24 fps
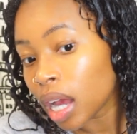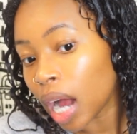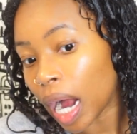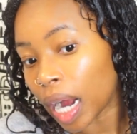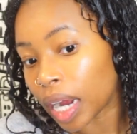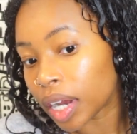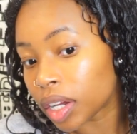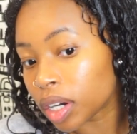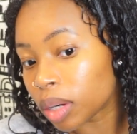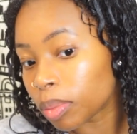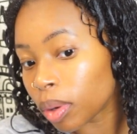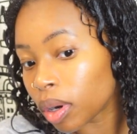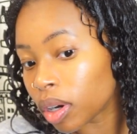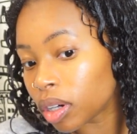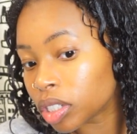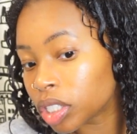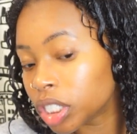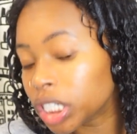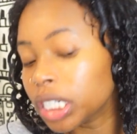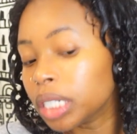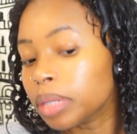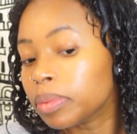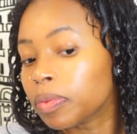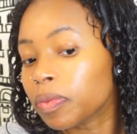I could have bought
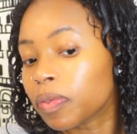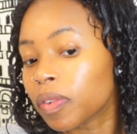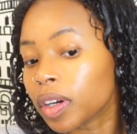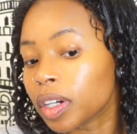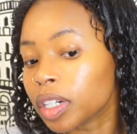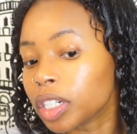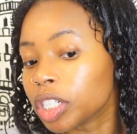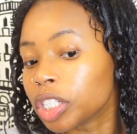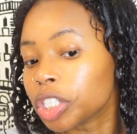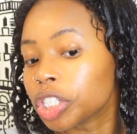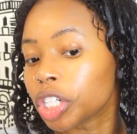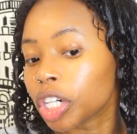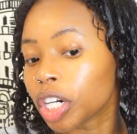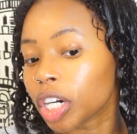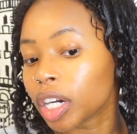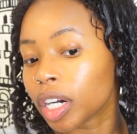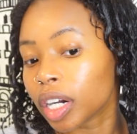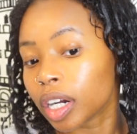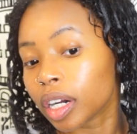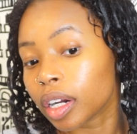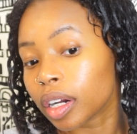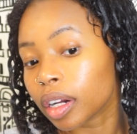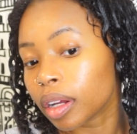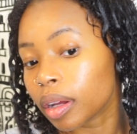cheap
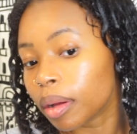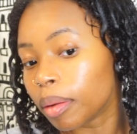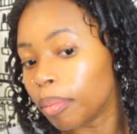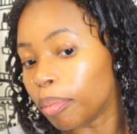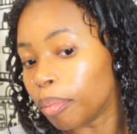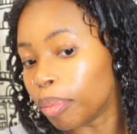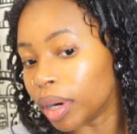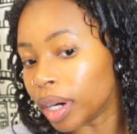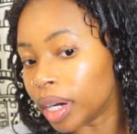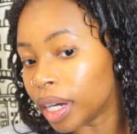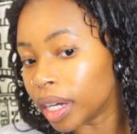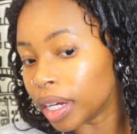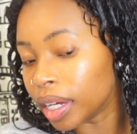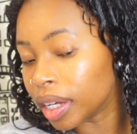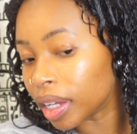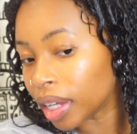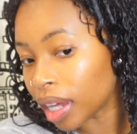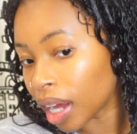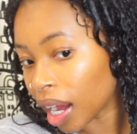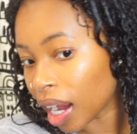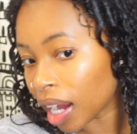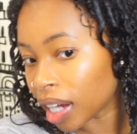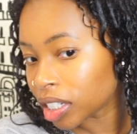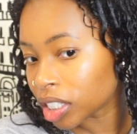furniture,
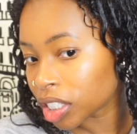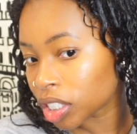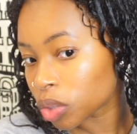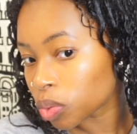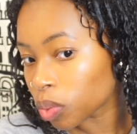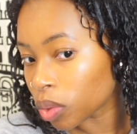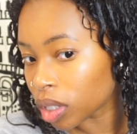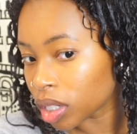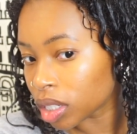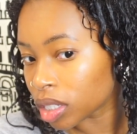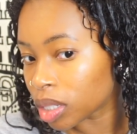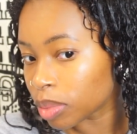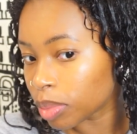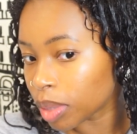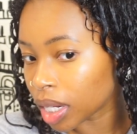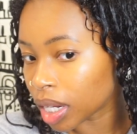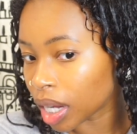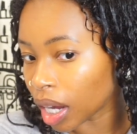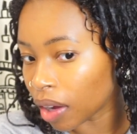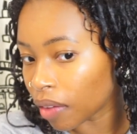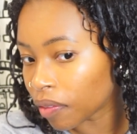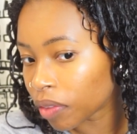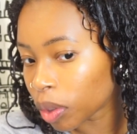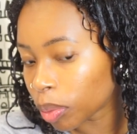but I just wanted to be
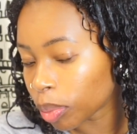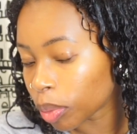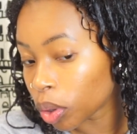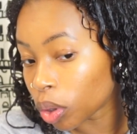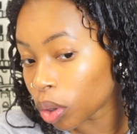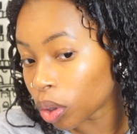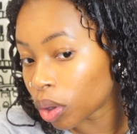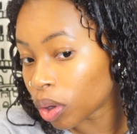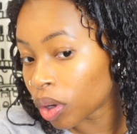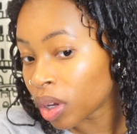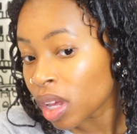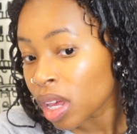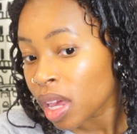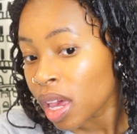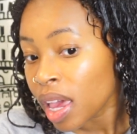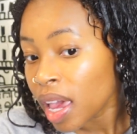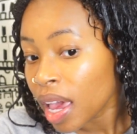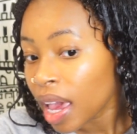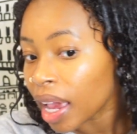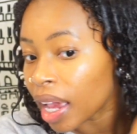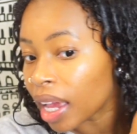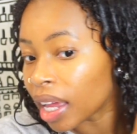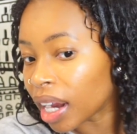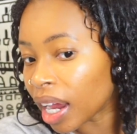comfortable,
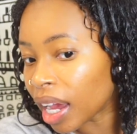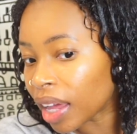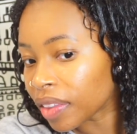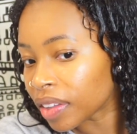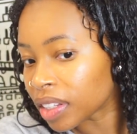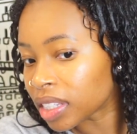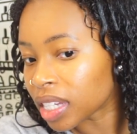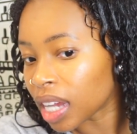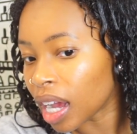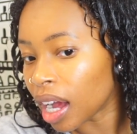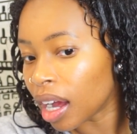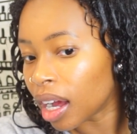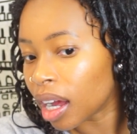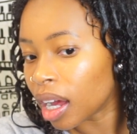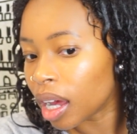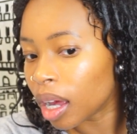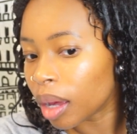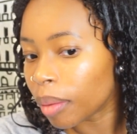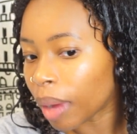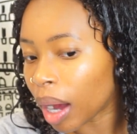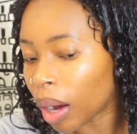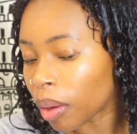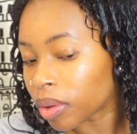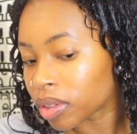and at the
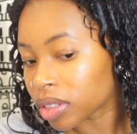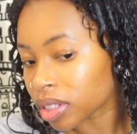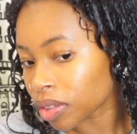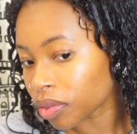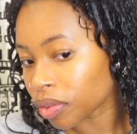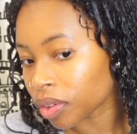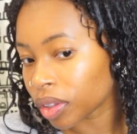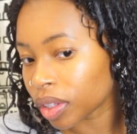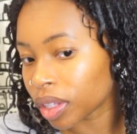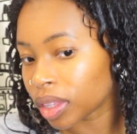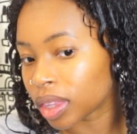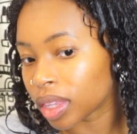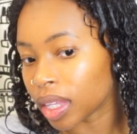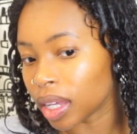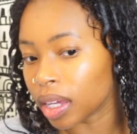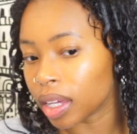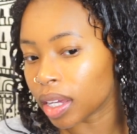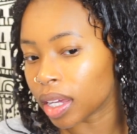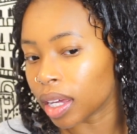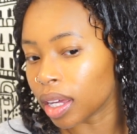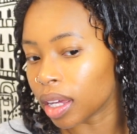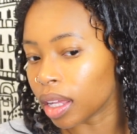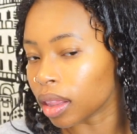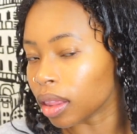time I wasn't really
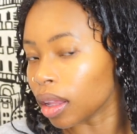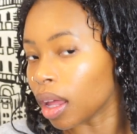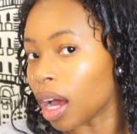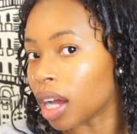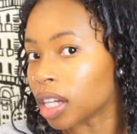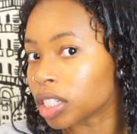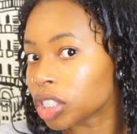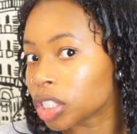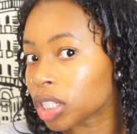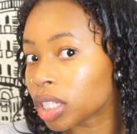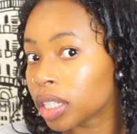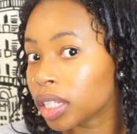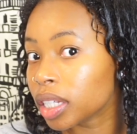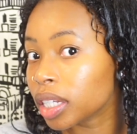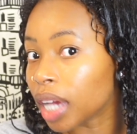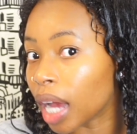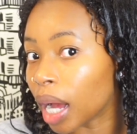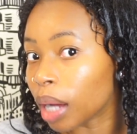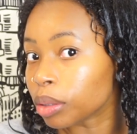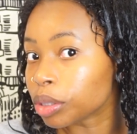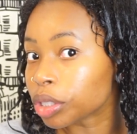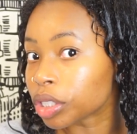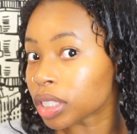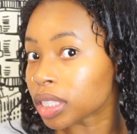thinking logically.
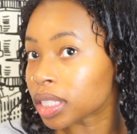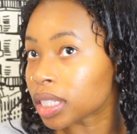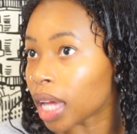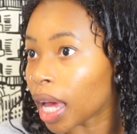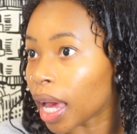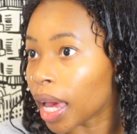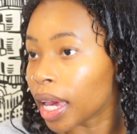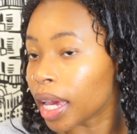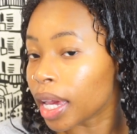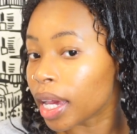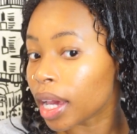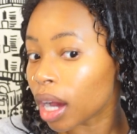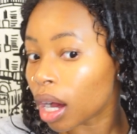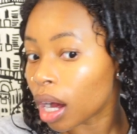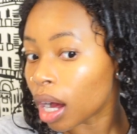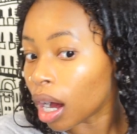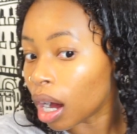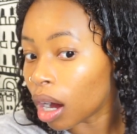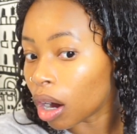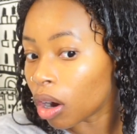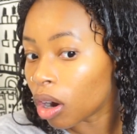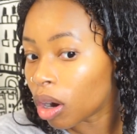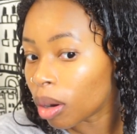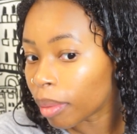I was just like,
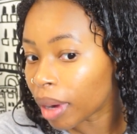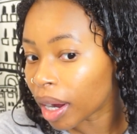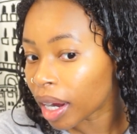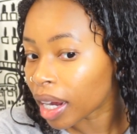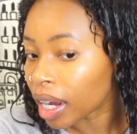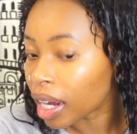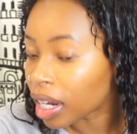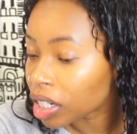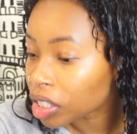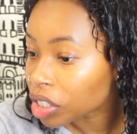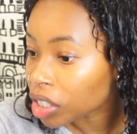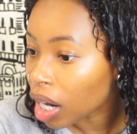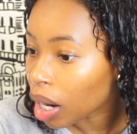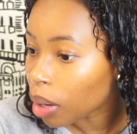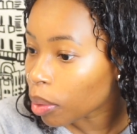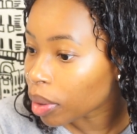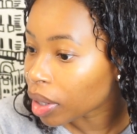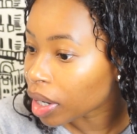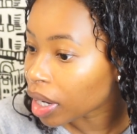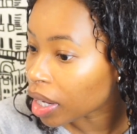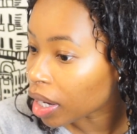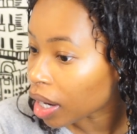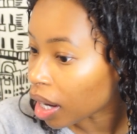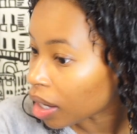oh my gosh, I
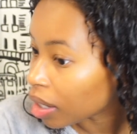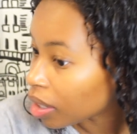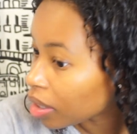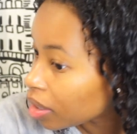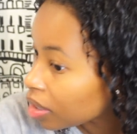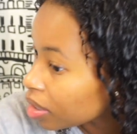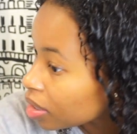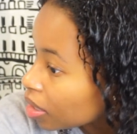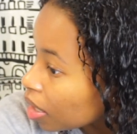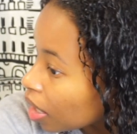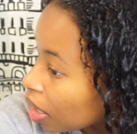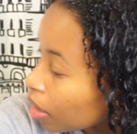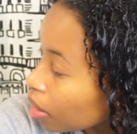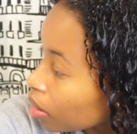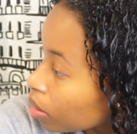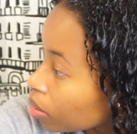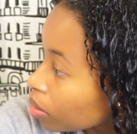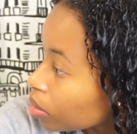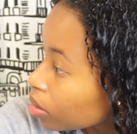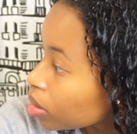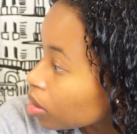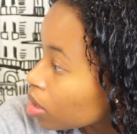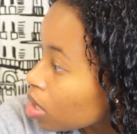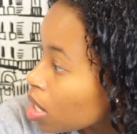want to get out of this
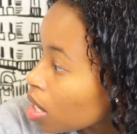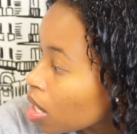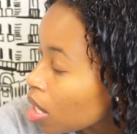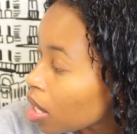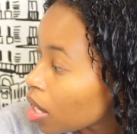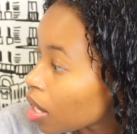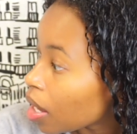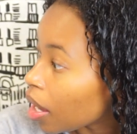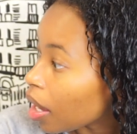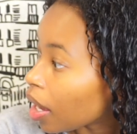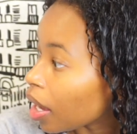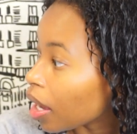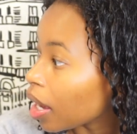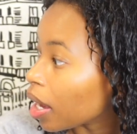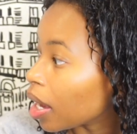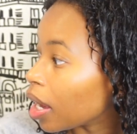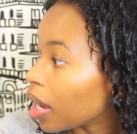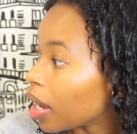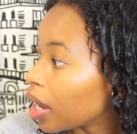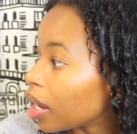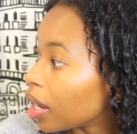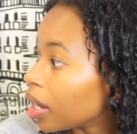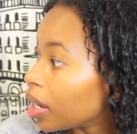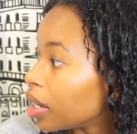house,
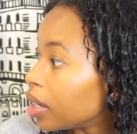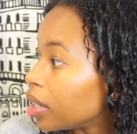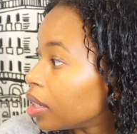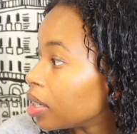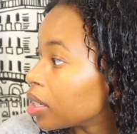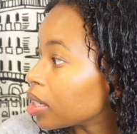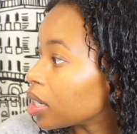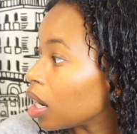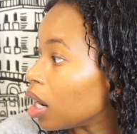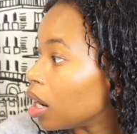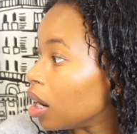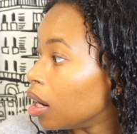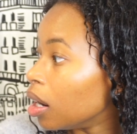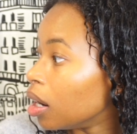and